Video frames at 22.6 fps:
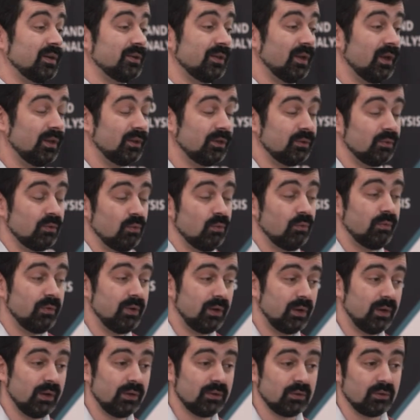a result, we
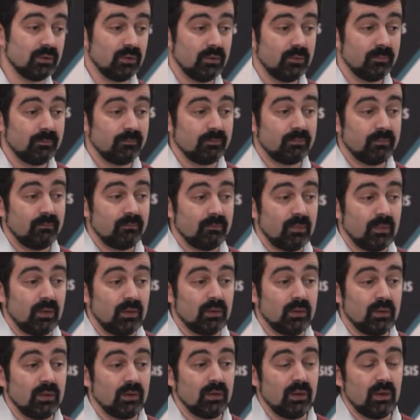can
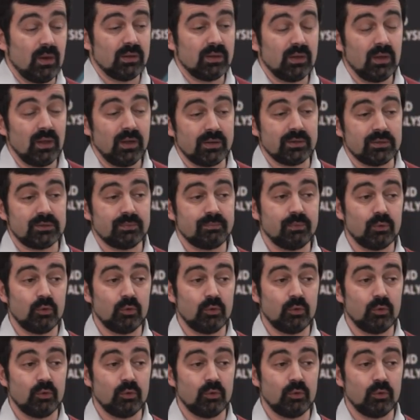analyze